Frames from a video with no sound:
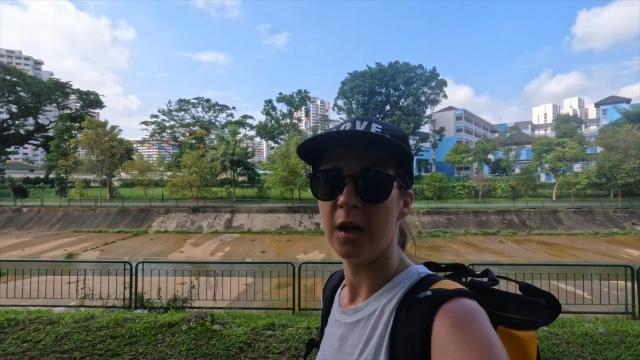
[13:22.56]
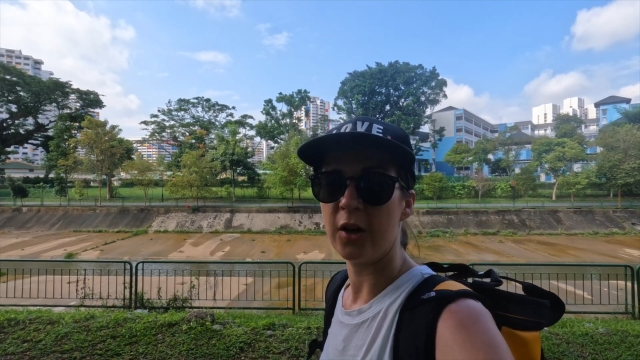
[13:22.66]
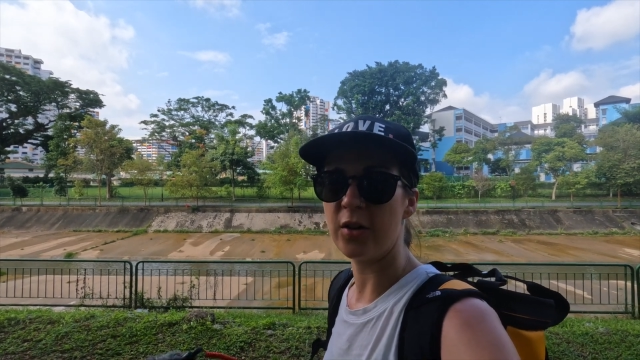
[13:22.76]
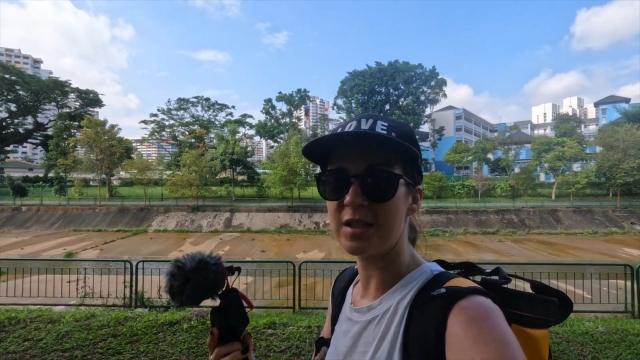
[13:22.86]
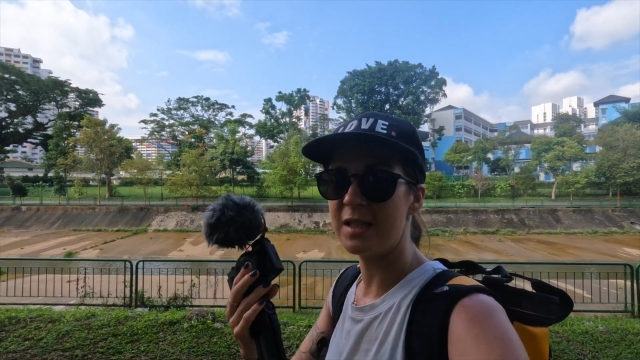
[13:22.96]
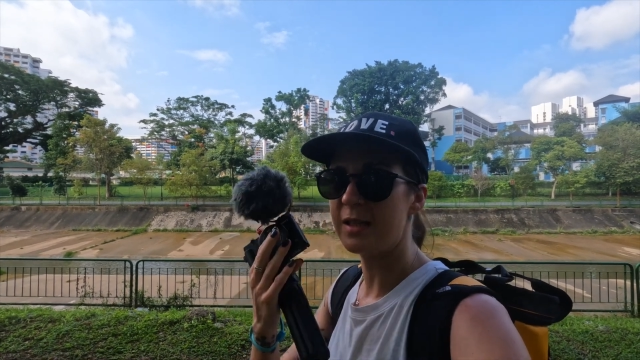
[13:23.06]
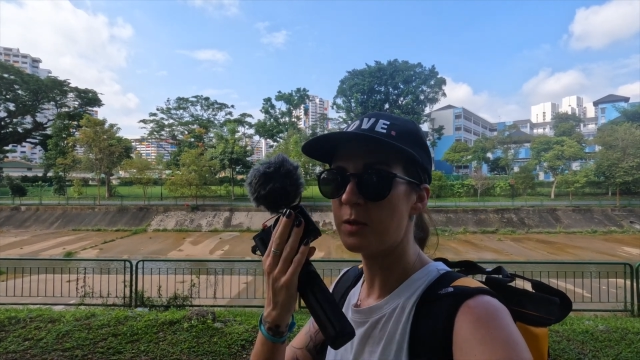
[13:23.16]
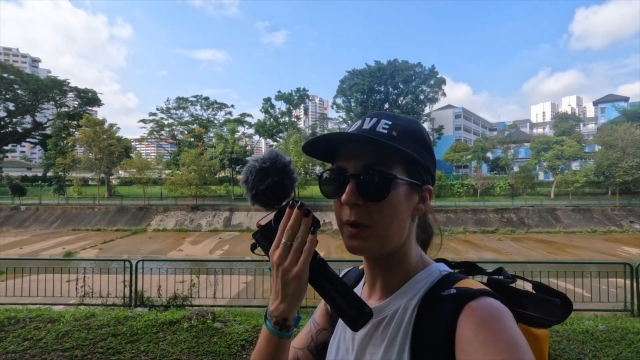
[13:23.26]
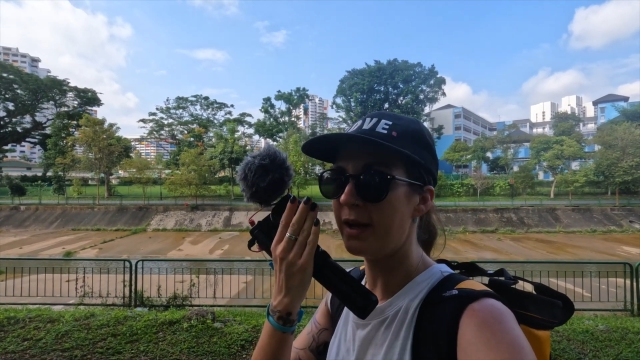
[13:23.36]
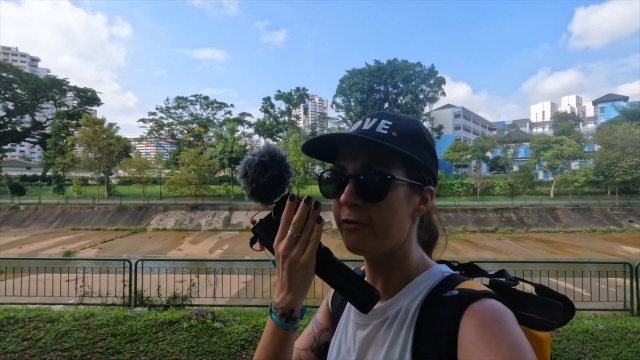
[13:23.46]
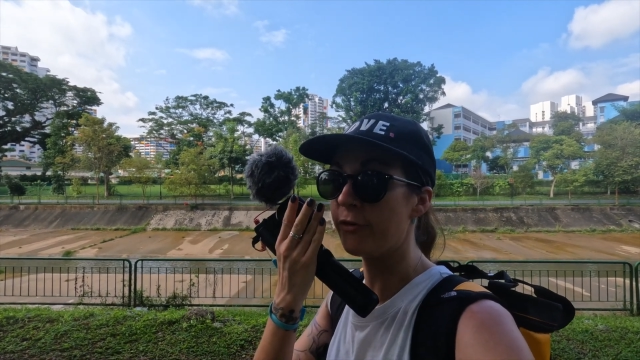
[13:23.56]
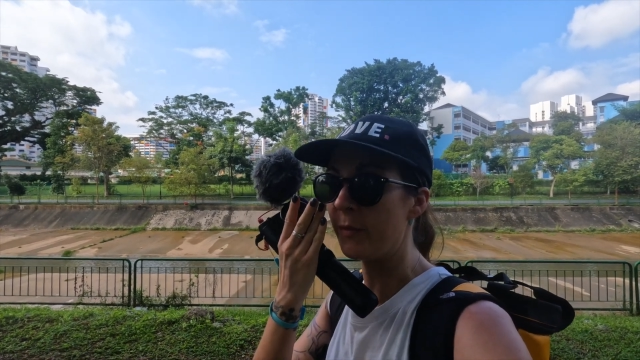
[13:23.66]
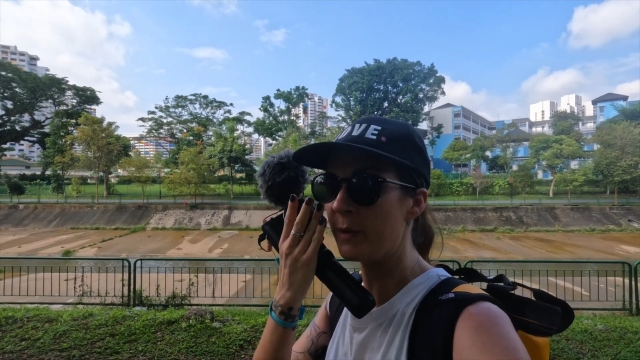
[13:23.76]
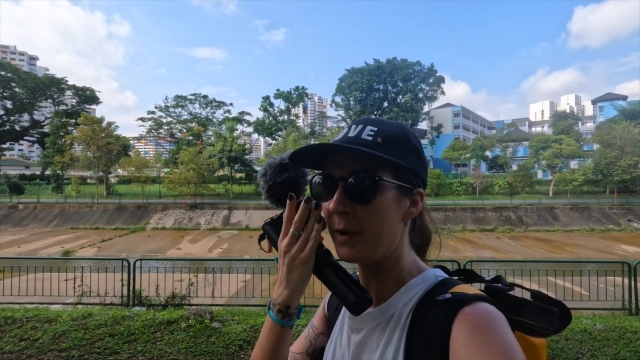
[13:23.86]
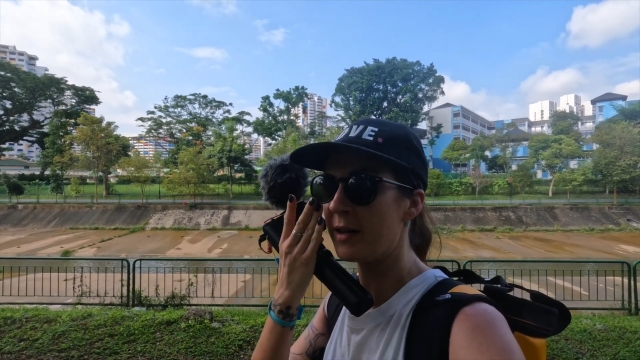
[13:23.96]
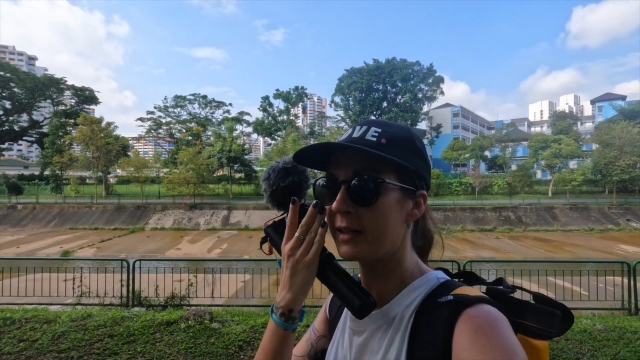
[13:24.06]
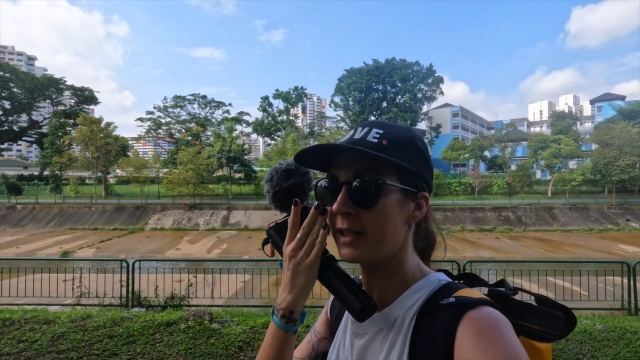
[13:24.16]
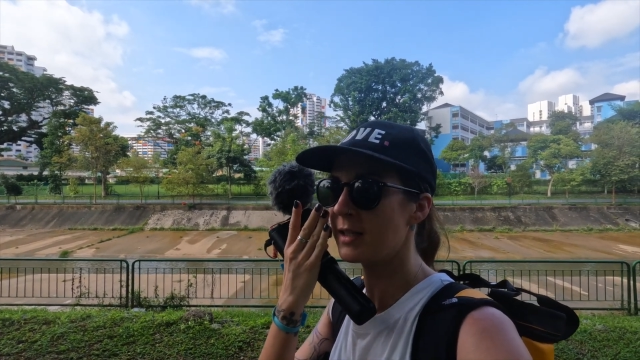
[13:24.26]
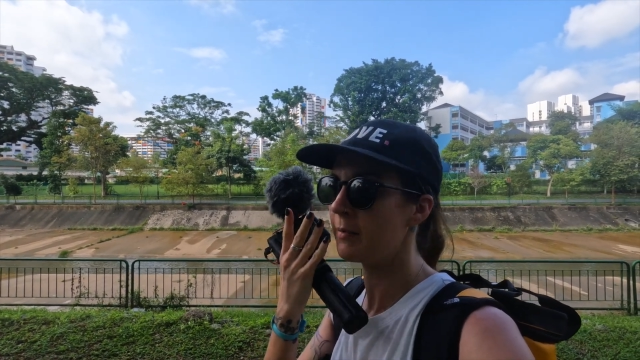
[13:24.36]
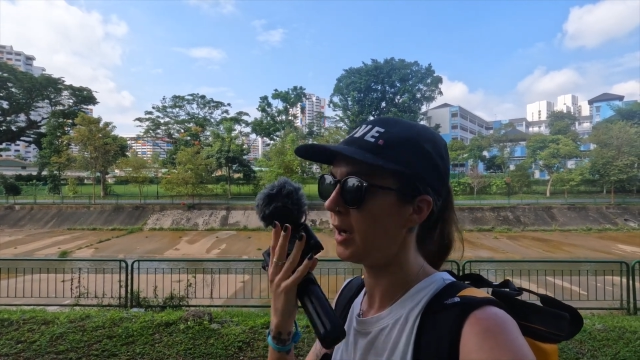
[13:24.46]
across to this way from the park
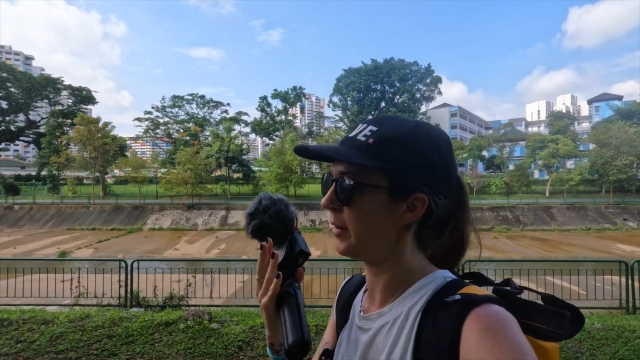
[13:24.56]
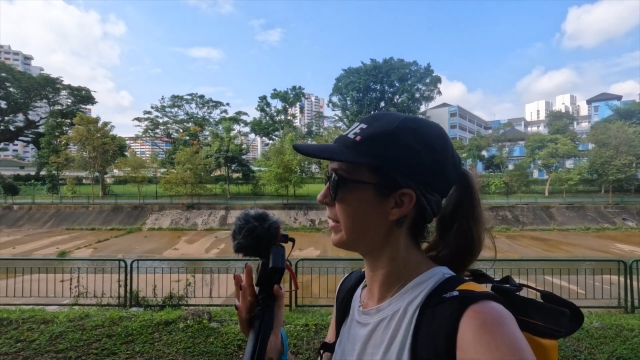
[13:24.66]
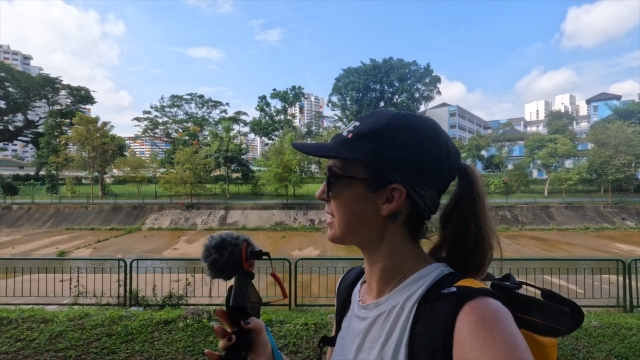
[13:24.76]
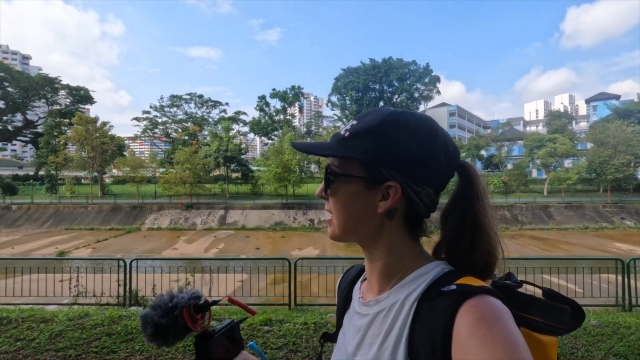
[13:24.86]
connector, but I'm going to